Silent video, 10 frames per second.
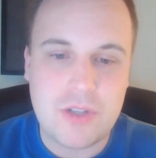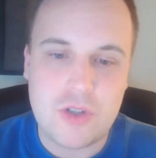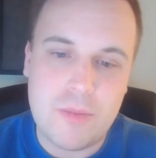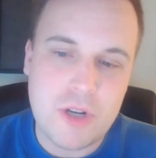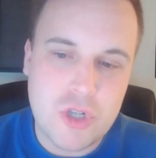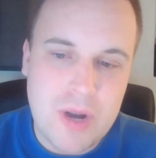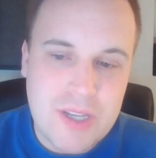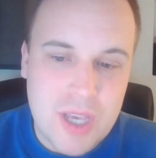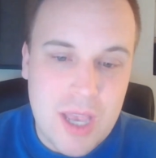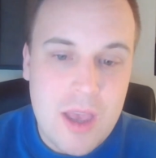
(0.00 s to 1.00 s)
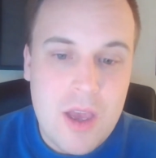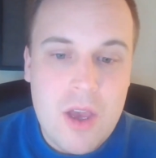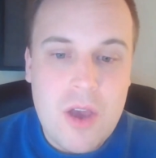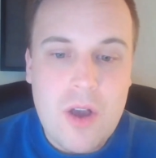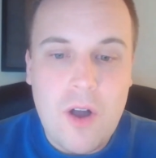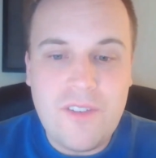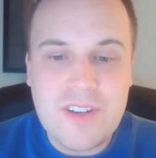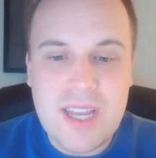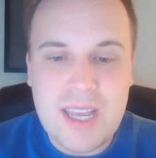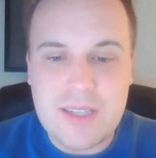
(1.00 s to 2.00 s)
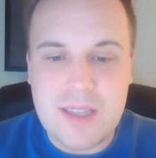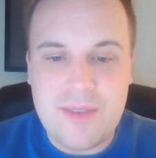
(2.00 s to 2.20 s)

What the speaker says: So no more stressing over tickets.